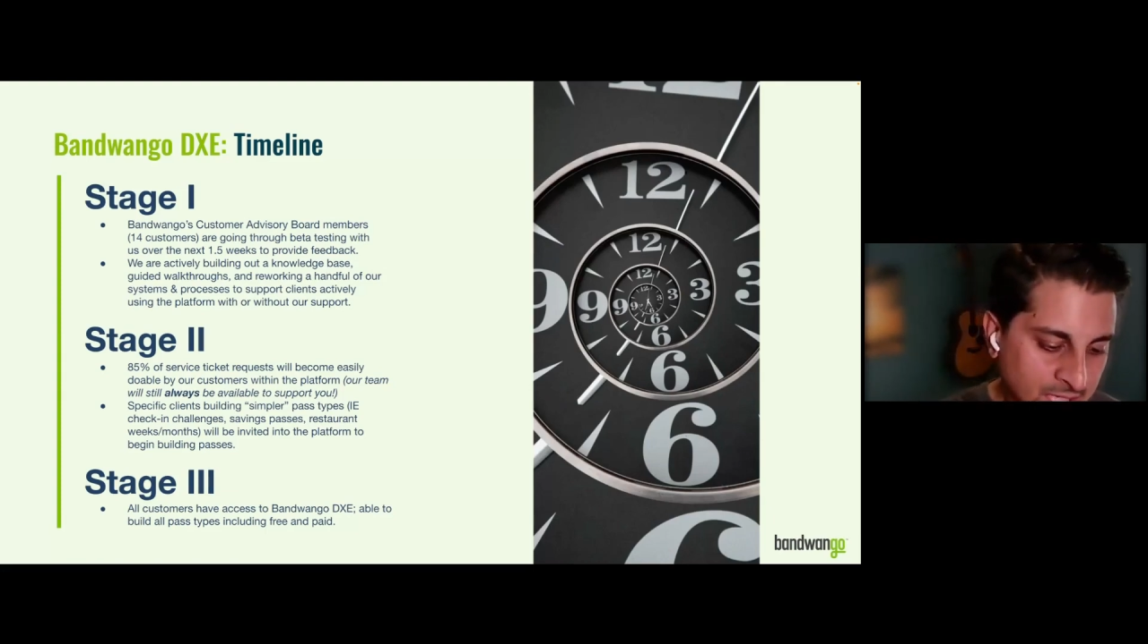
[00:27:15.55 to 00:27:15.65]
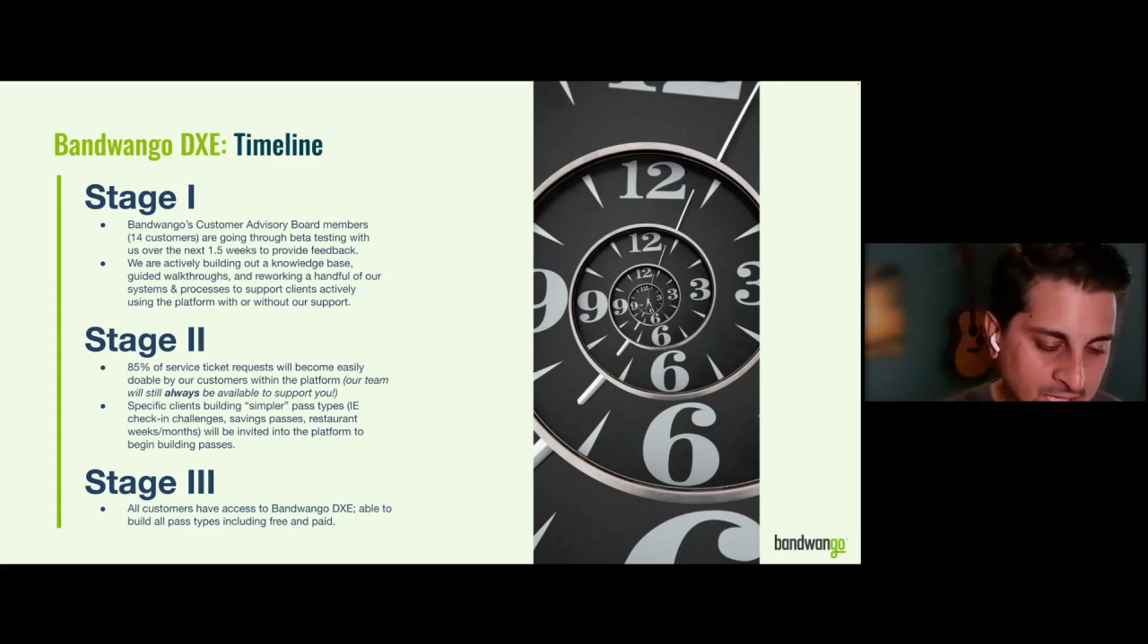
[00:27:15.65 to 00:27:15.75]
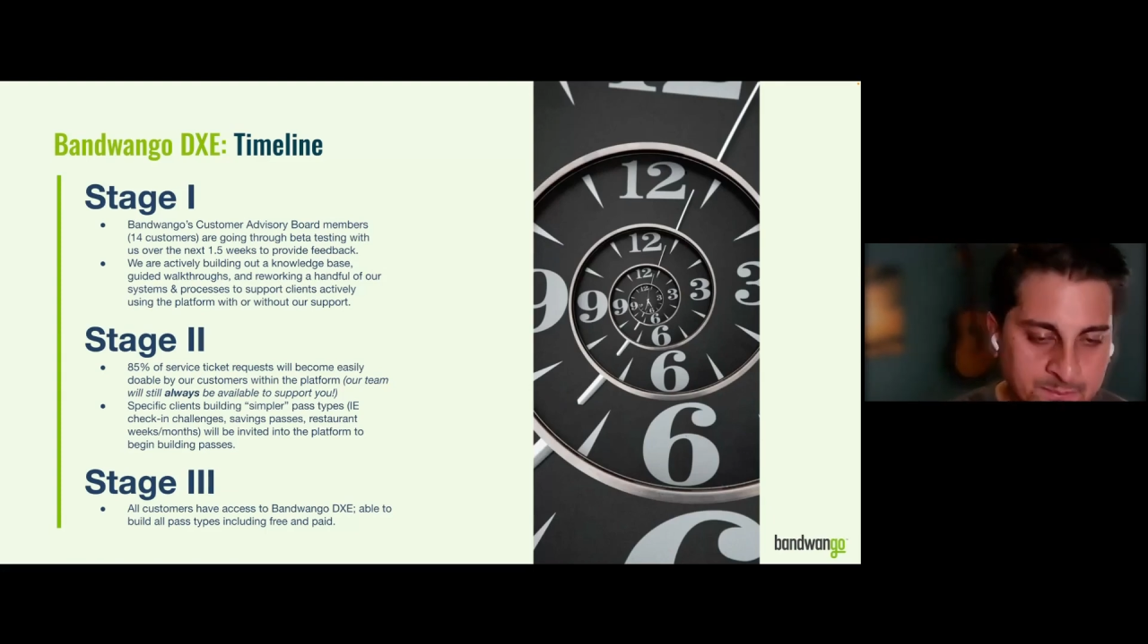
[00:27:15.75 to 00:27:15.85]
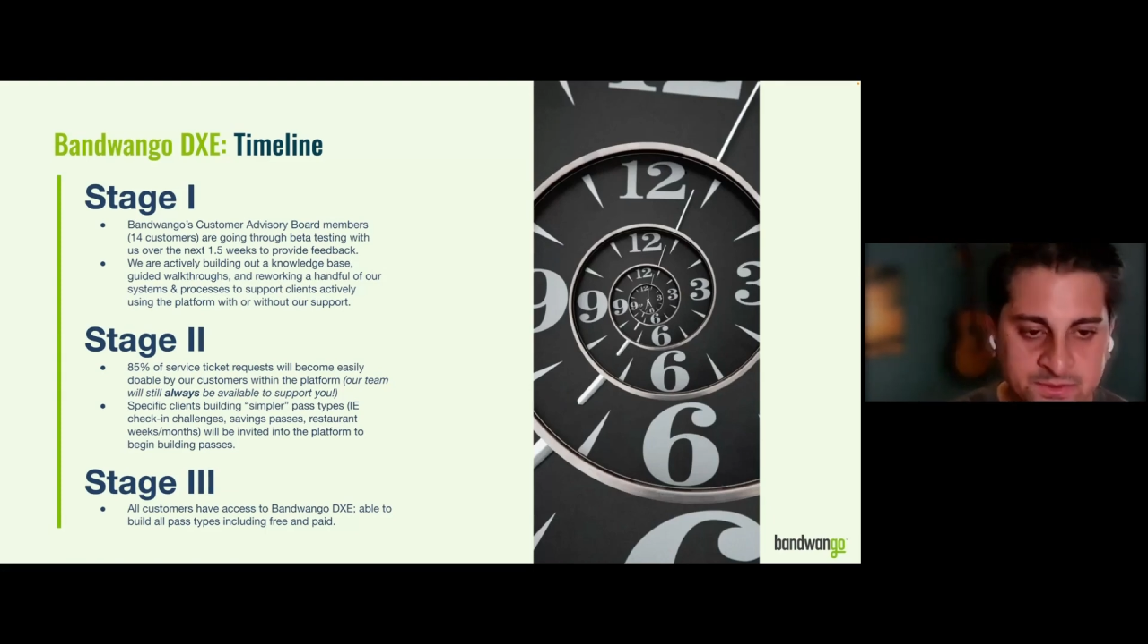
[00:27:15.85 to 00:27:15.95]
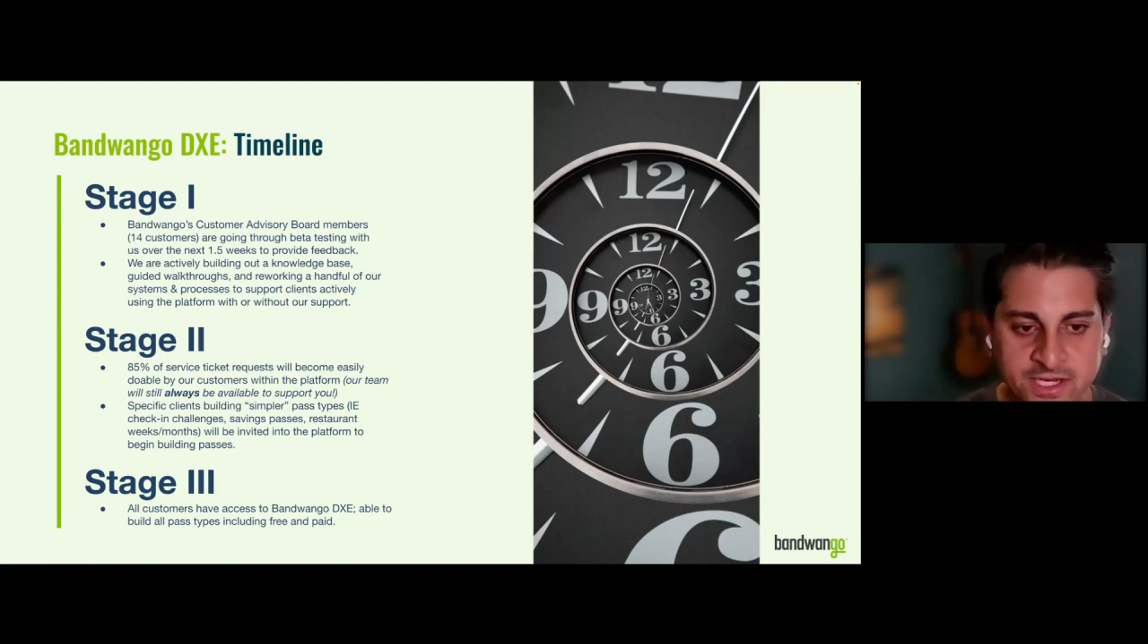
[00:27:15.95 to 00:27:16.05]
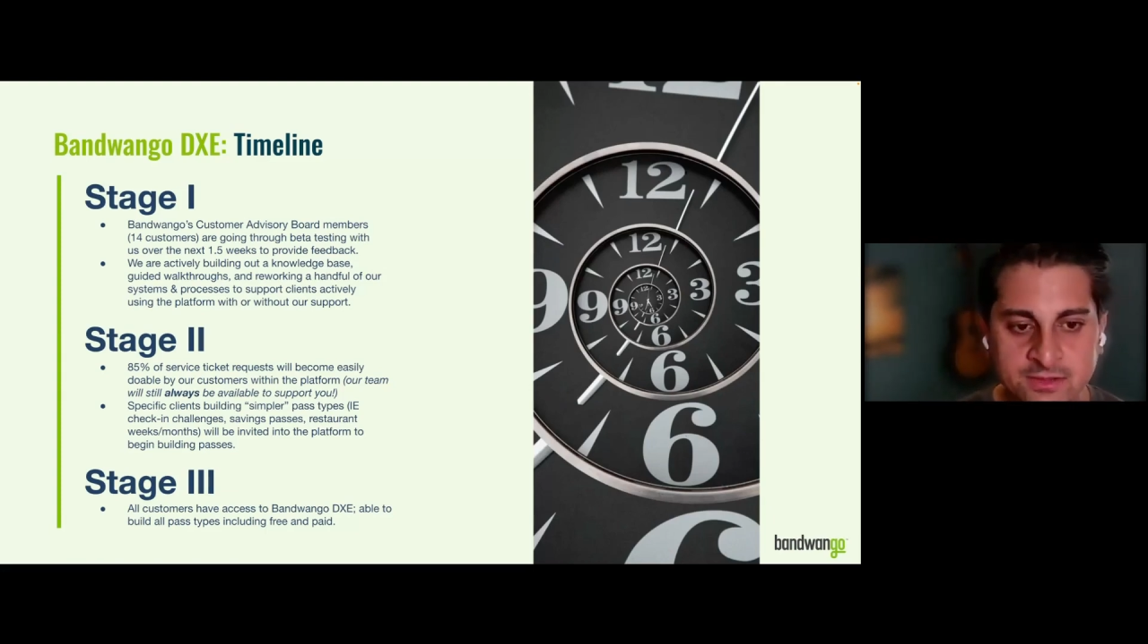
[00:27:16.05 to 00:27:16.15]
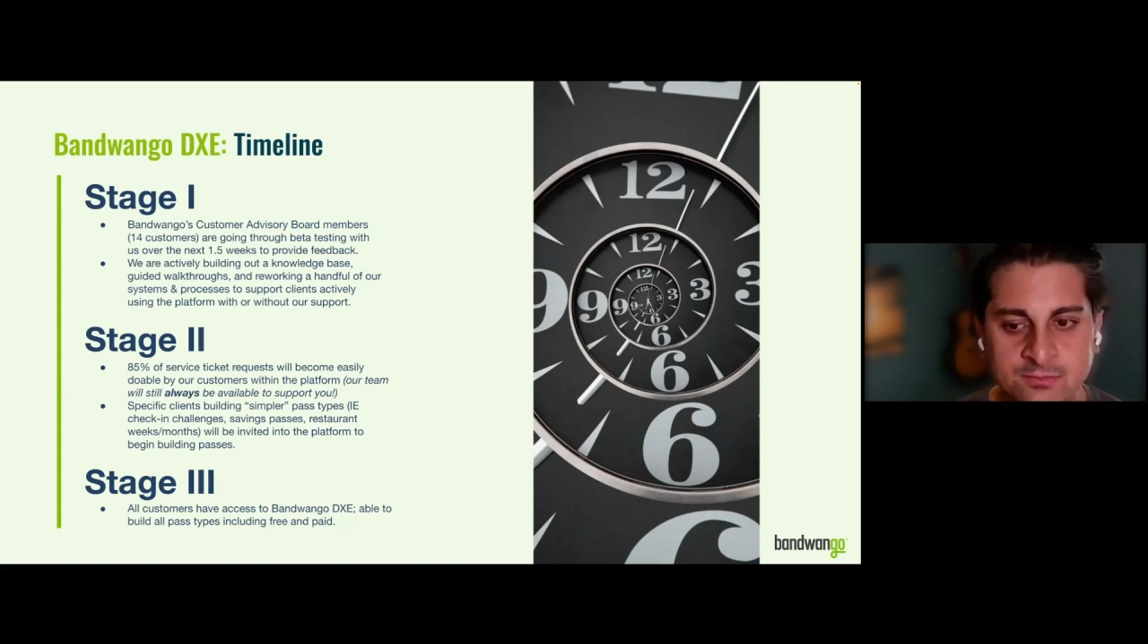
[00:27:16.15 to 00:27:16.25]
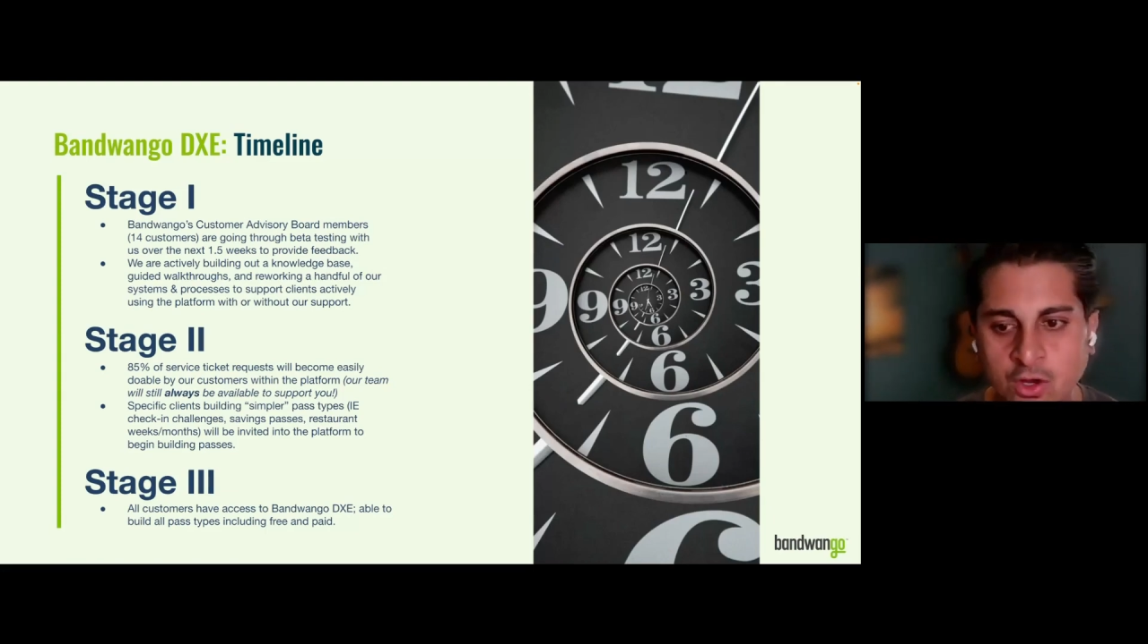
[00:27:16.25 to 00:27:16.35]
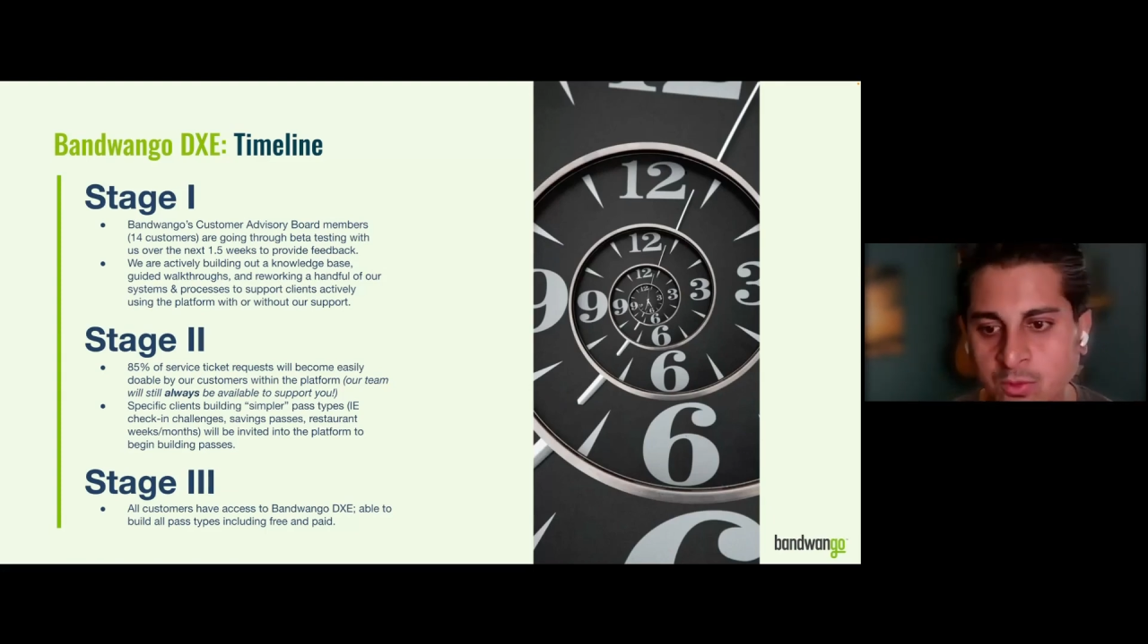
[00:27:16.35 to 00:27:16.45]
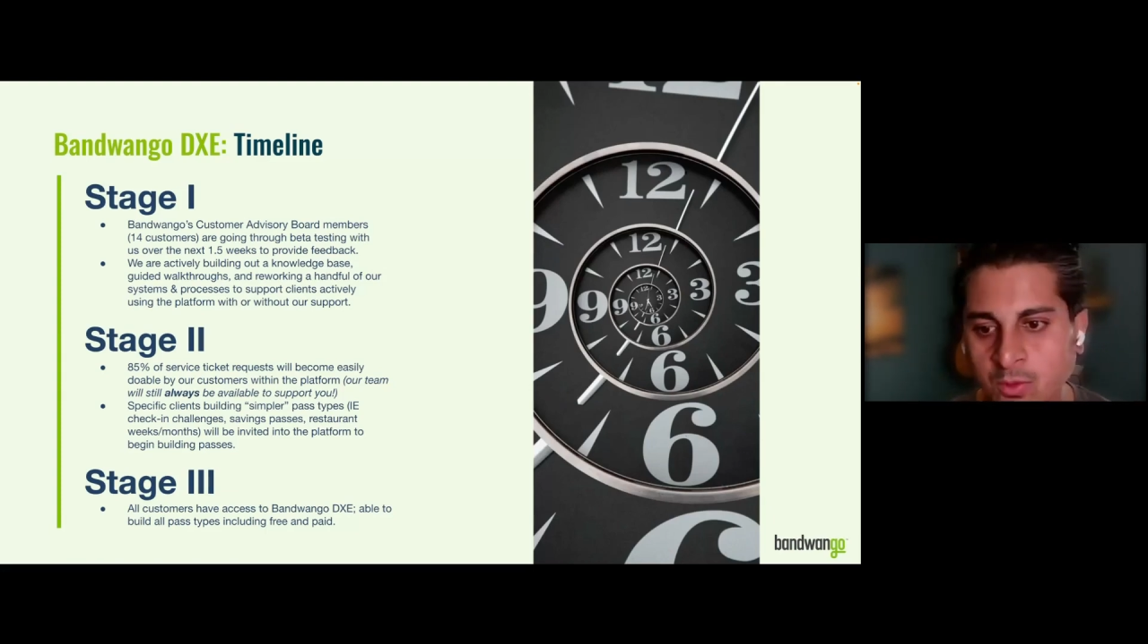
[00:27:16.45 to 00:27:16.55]
update a
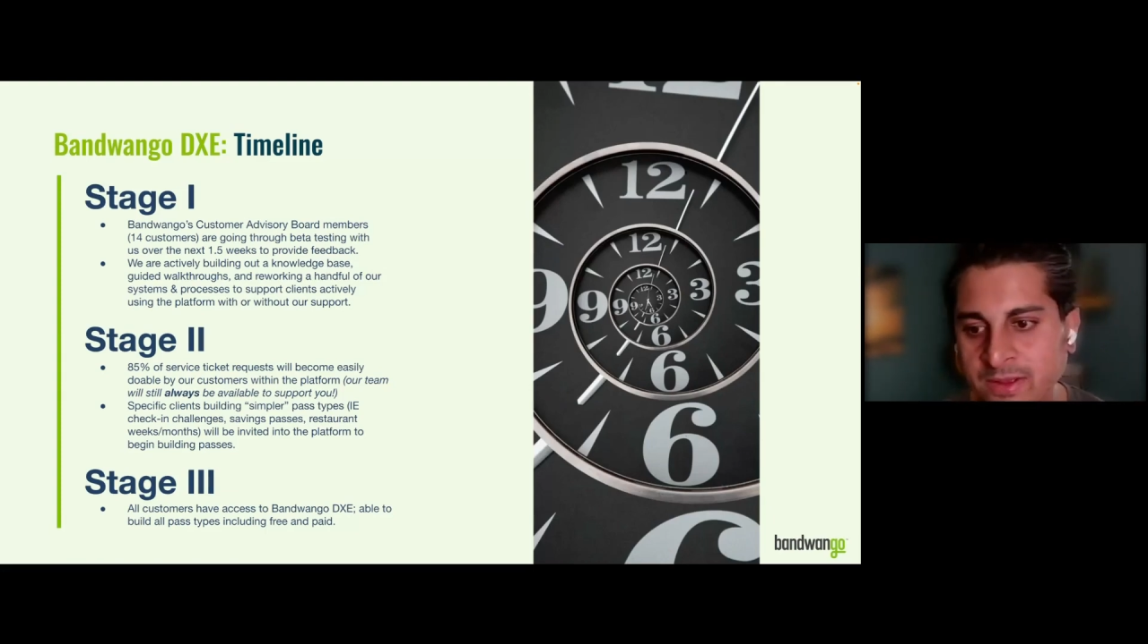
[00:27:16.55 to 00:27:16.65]
mobile